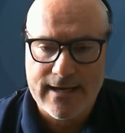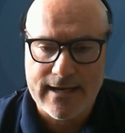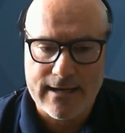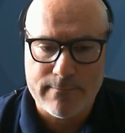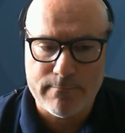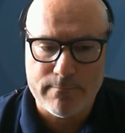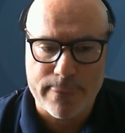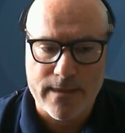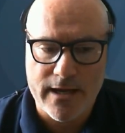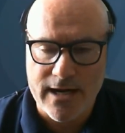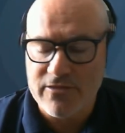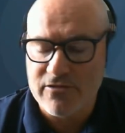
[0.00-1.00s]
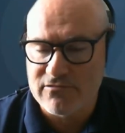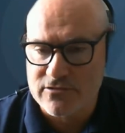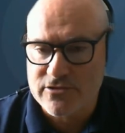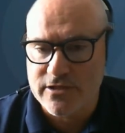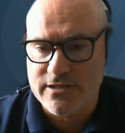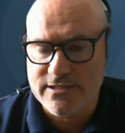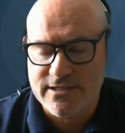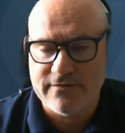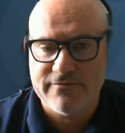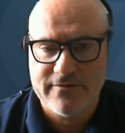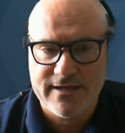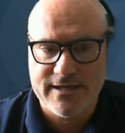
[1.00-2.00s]
Another
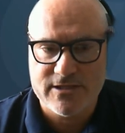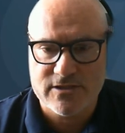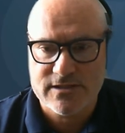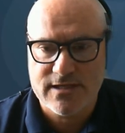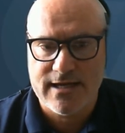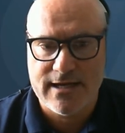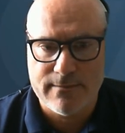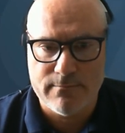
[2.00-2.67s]
alternative is